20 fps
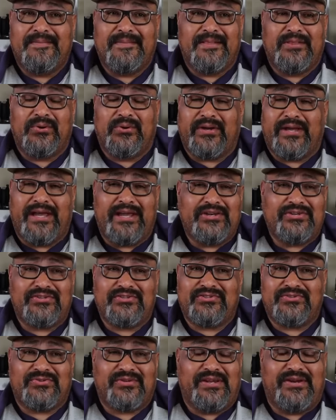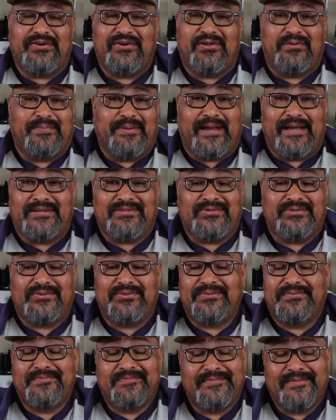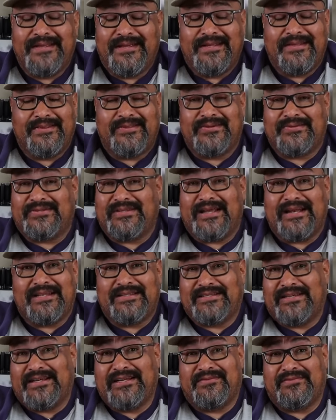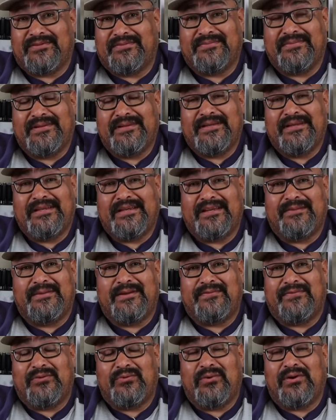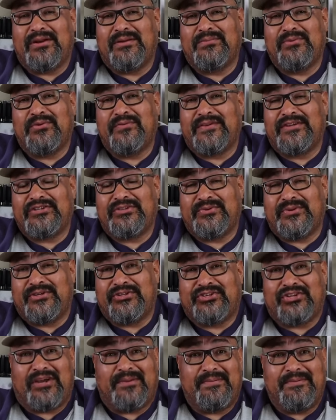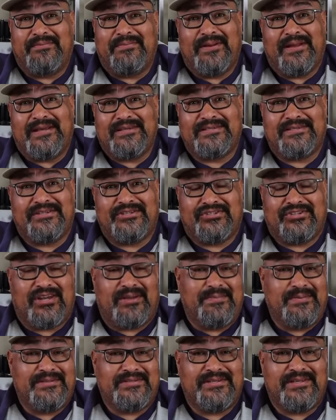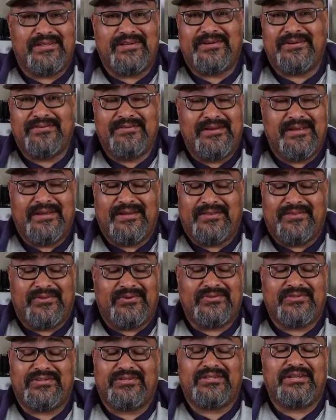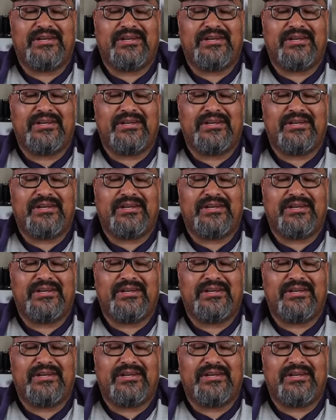Locations here in El Paso, there's not a ton of them. I mean, if you want to move into a shopping plaza, a shopping center, there's a